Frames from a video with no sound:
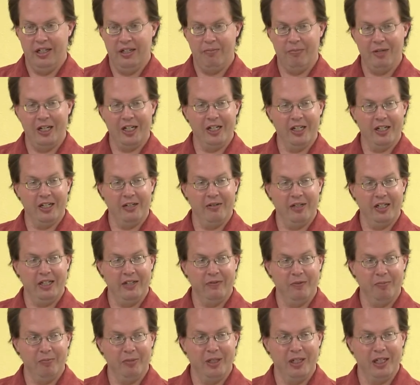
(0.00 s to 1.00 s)
might not
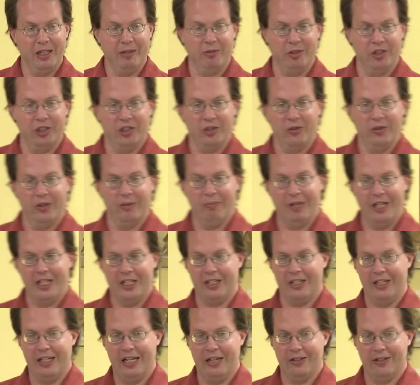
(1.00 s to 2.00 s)
even be able to uh,
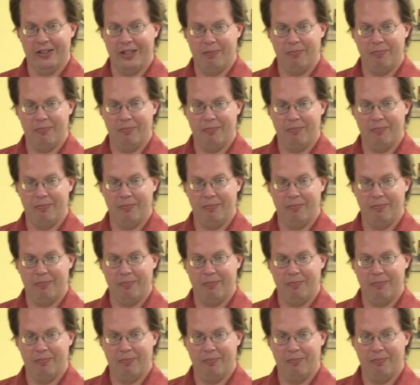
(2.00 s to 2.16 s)
make it out.